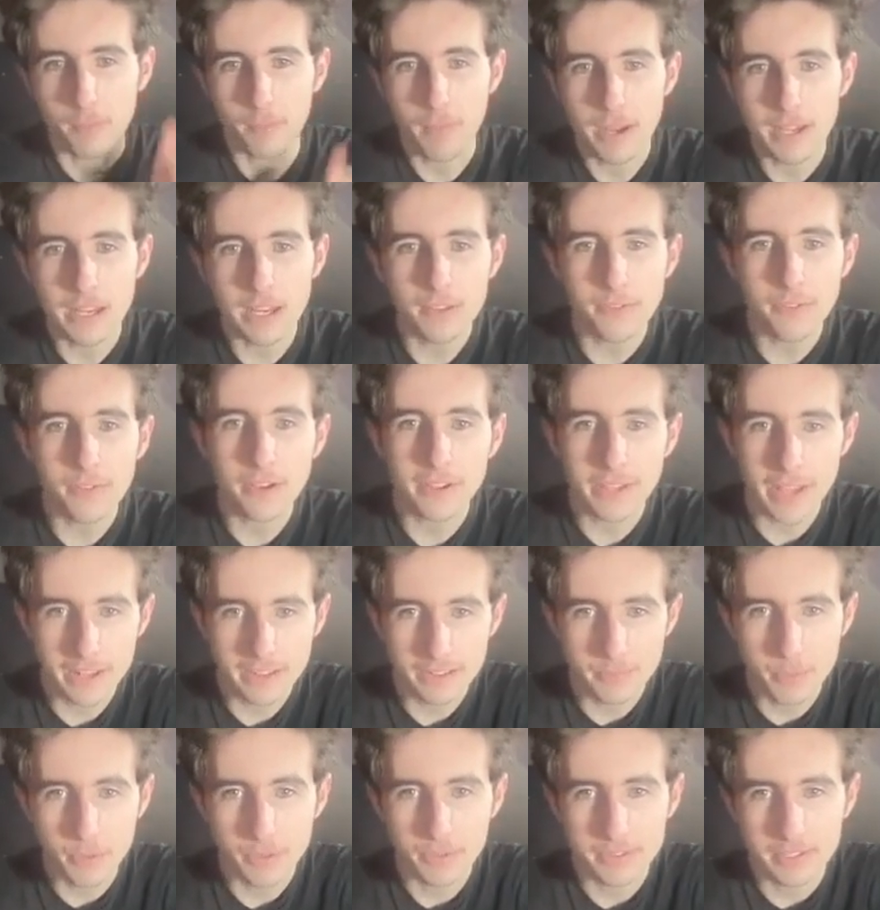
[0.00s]
Many of our
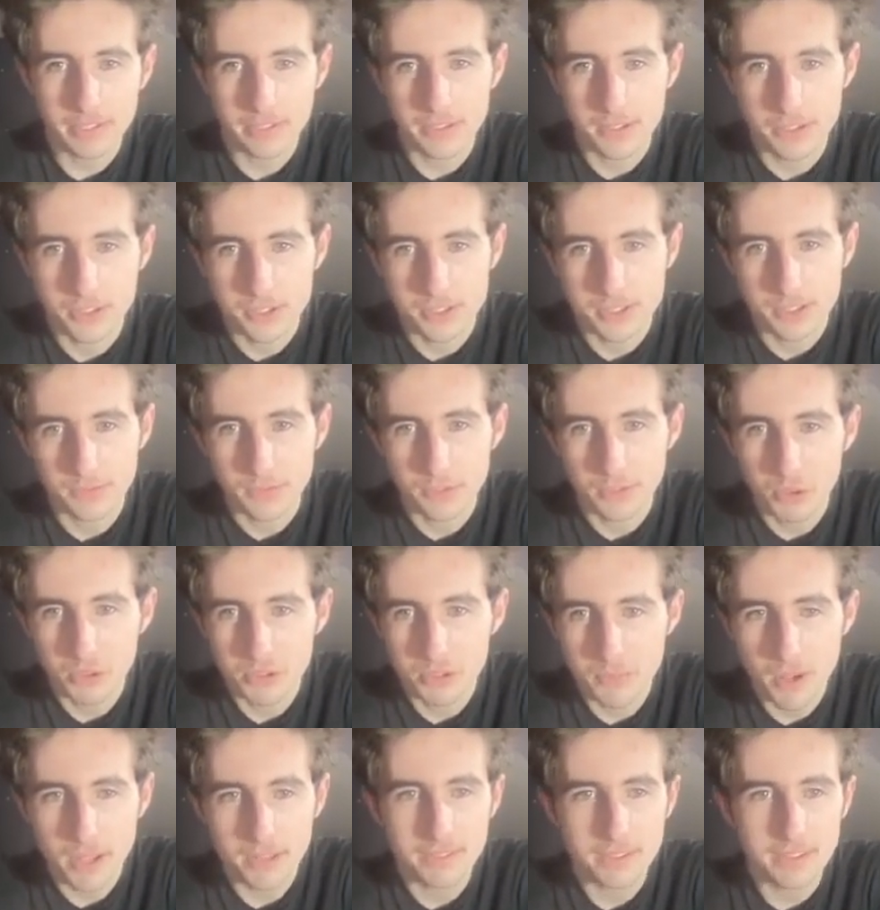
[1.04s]
guestbook signatures have talked
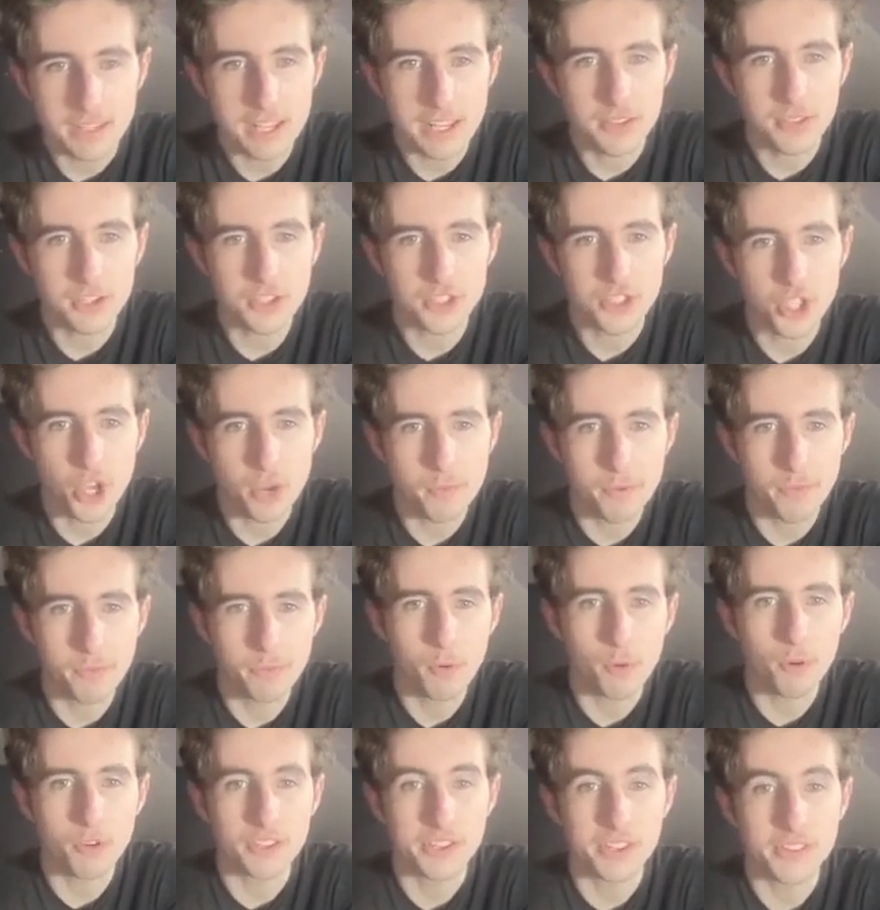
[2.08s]
about seeing this show
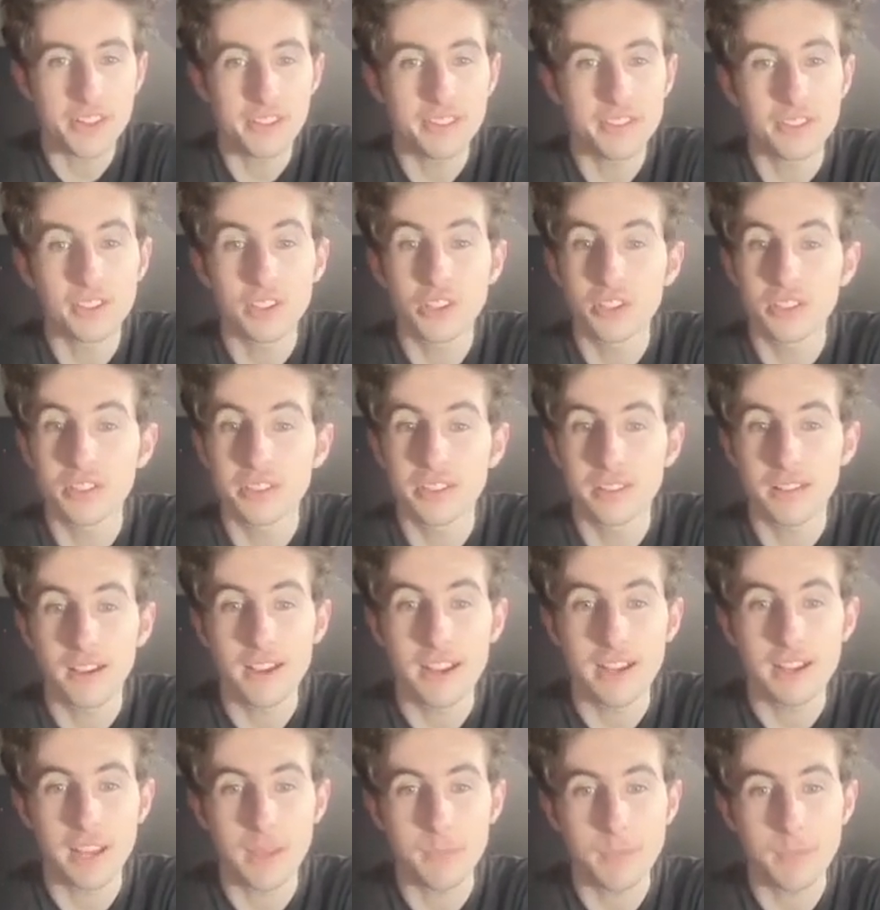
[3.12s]
before, so this is a good sign.